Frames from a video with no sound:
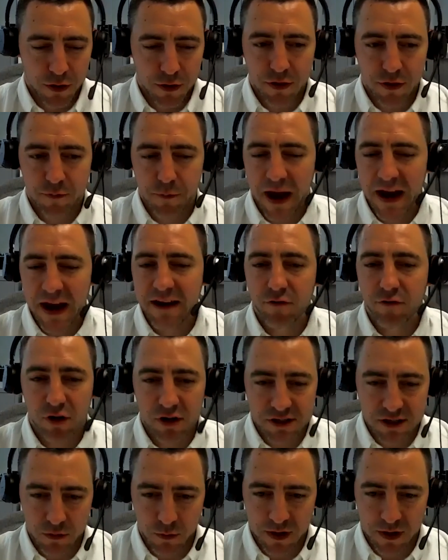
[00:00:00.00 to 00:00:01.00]
the
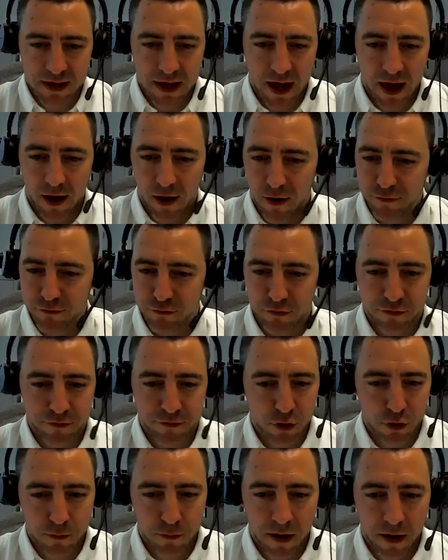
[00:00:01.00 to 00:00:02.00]
pay rise that we get
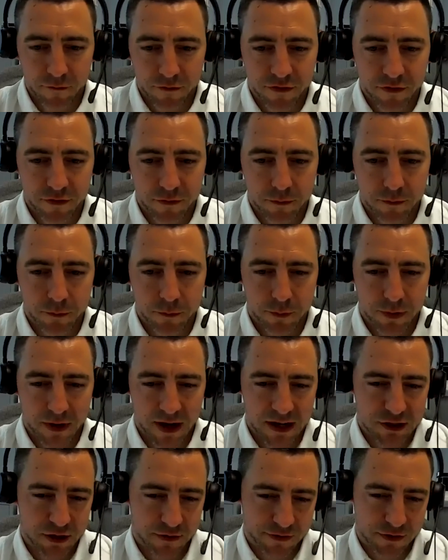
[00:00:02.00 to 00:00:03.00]
after a few months.
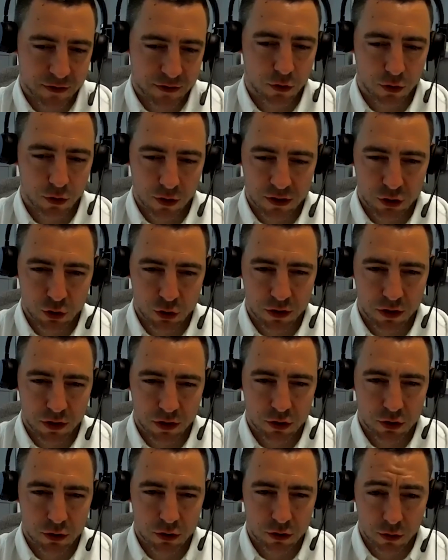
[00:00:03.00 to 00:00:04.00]
But actually, I've still got to
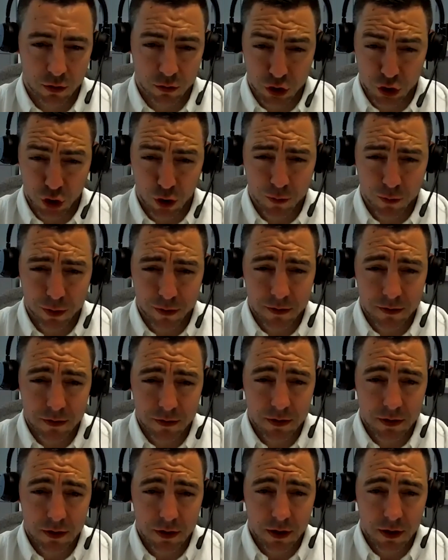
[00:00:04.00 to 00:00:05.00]
enjoy the
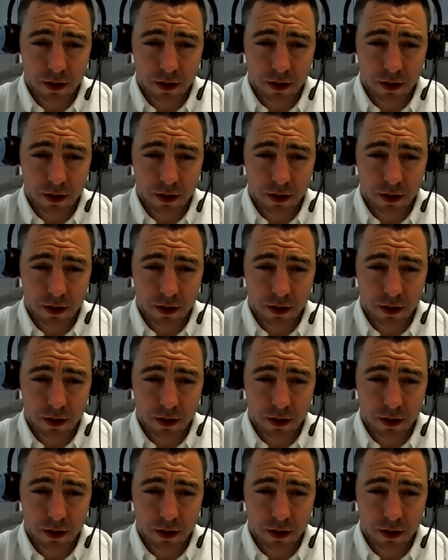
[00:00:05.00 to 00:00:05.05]
job.